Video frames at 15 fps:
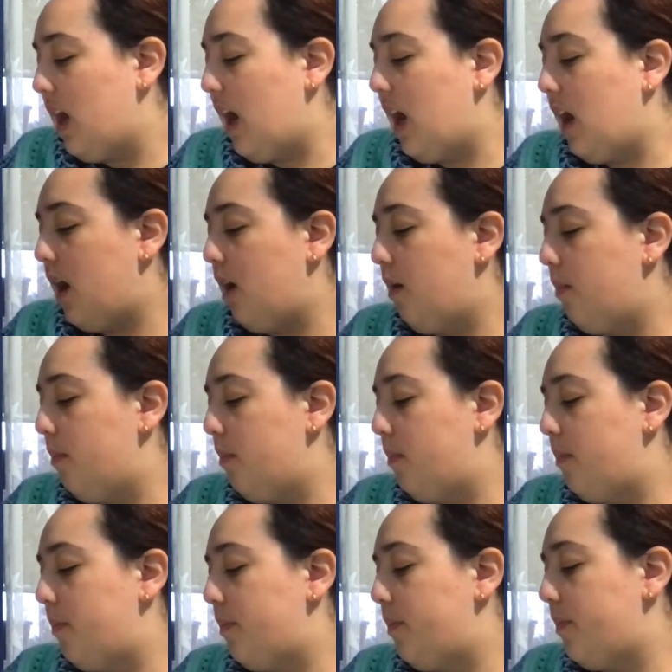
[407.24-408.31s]
And
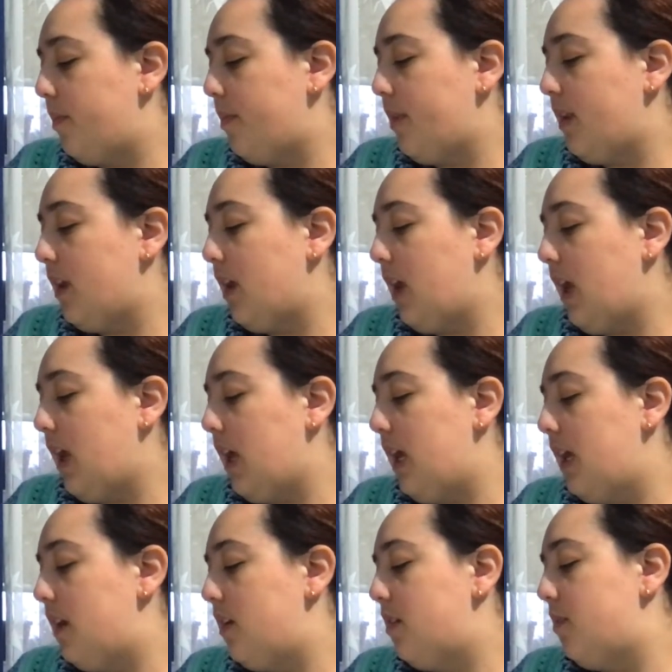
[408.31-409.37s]

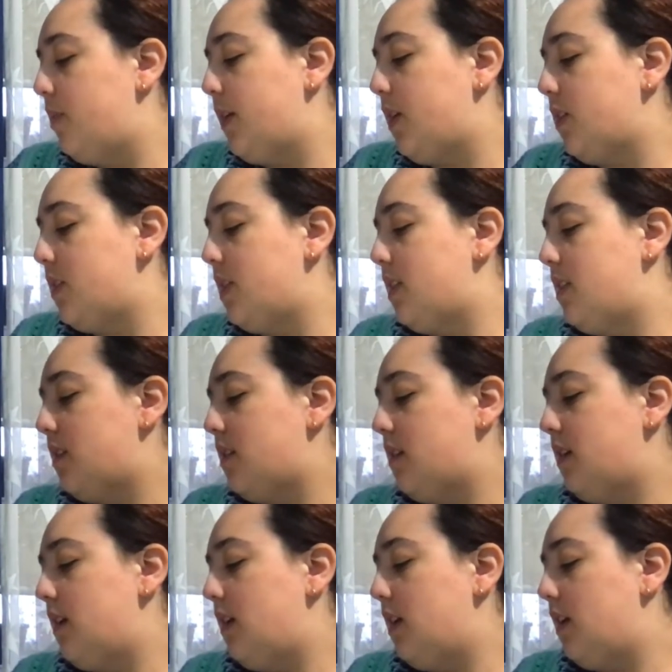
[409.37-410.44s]
because